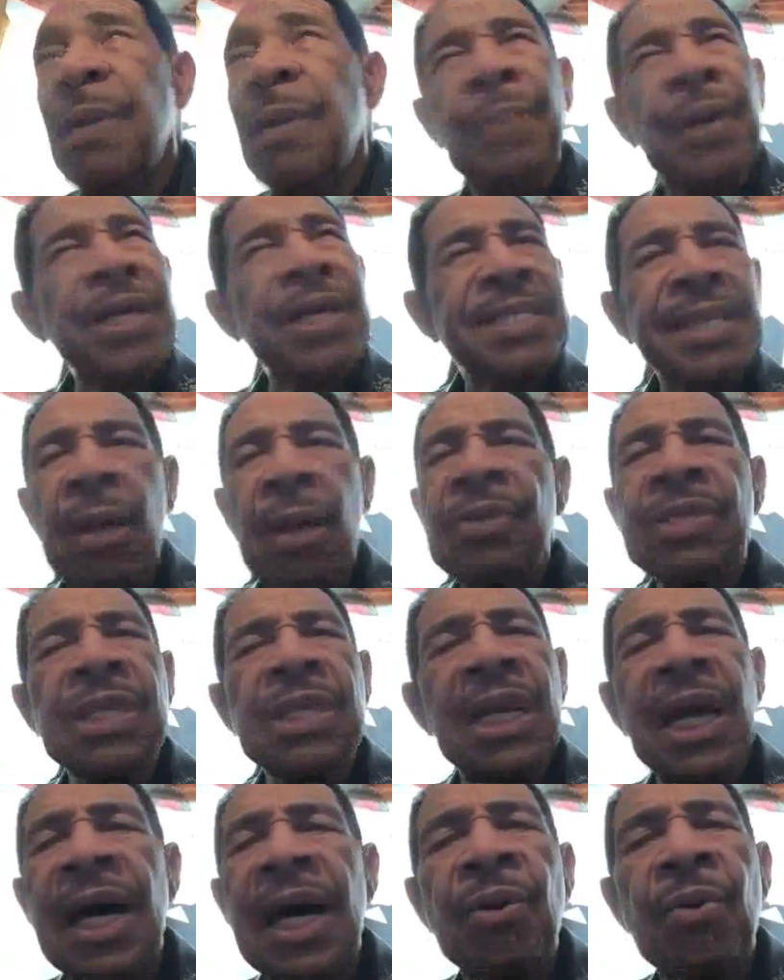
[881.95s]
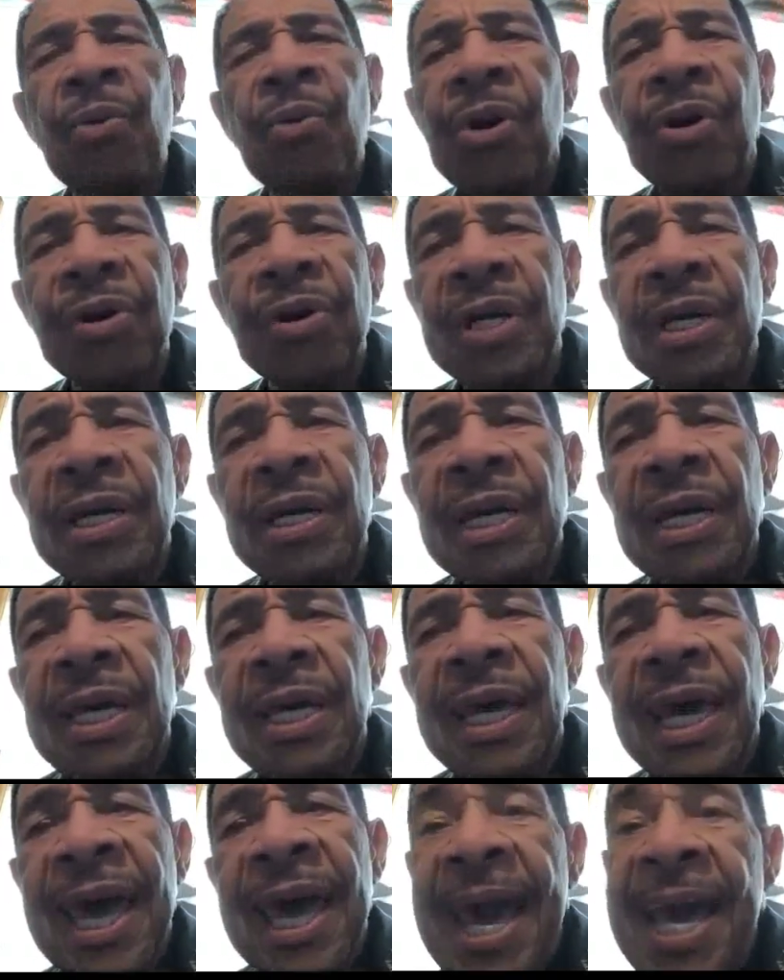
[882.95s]
Plus, that was a lot of work,
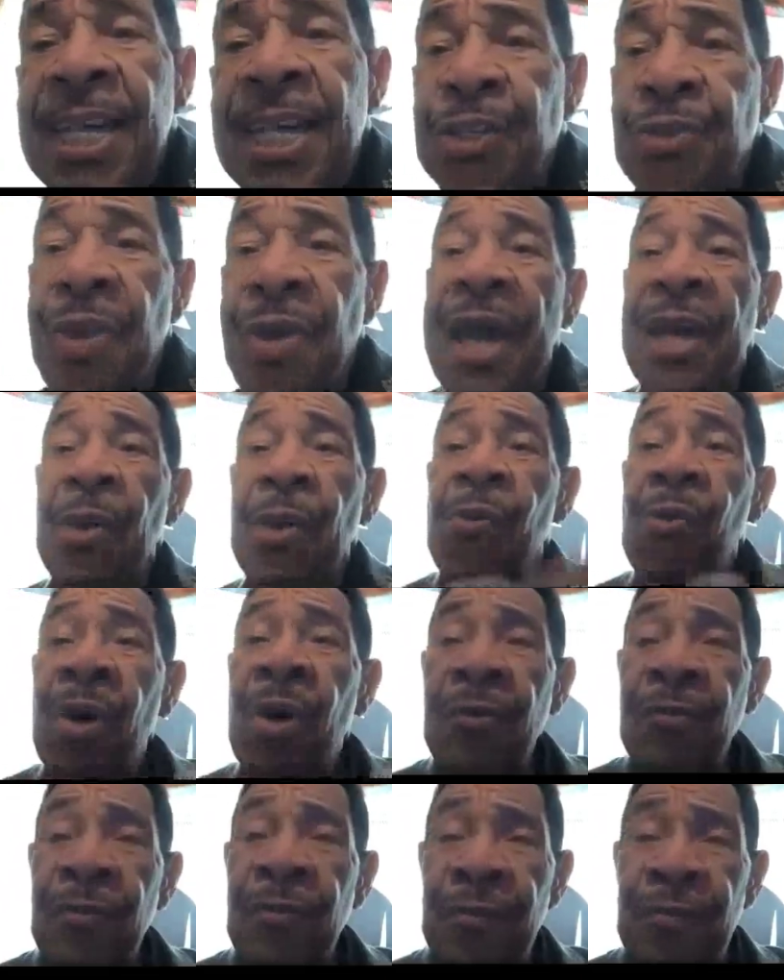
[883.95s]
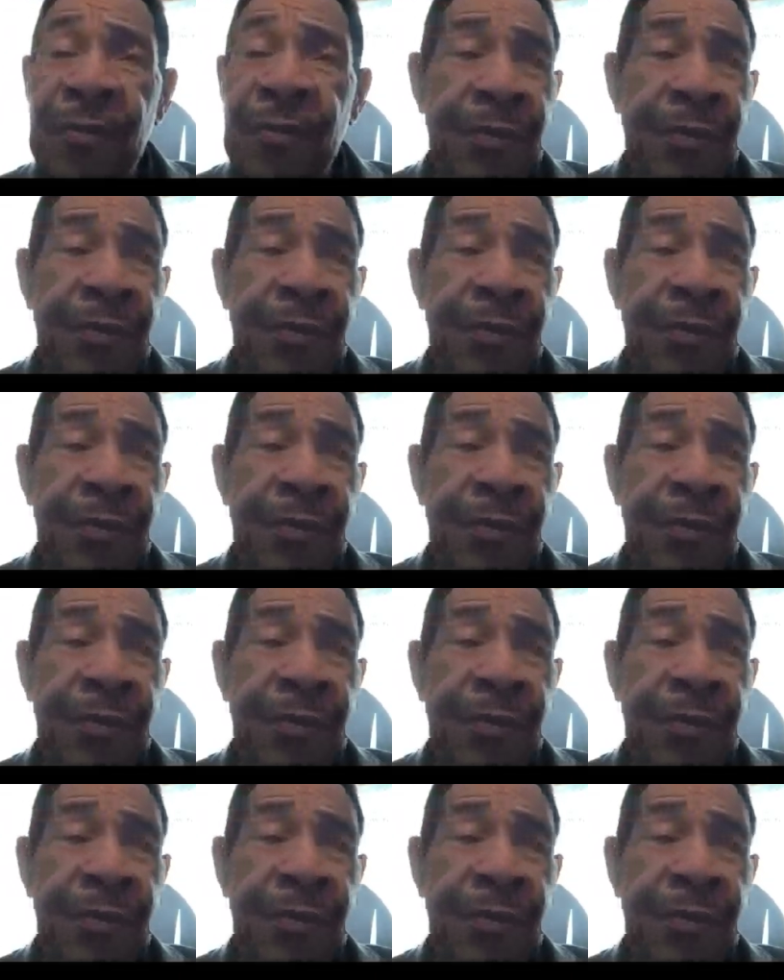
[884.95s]
and trying to run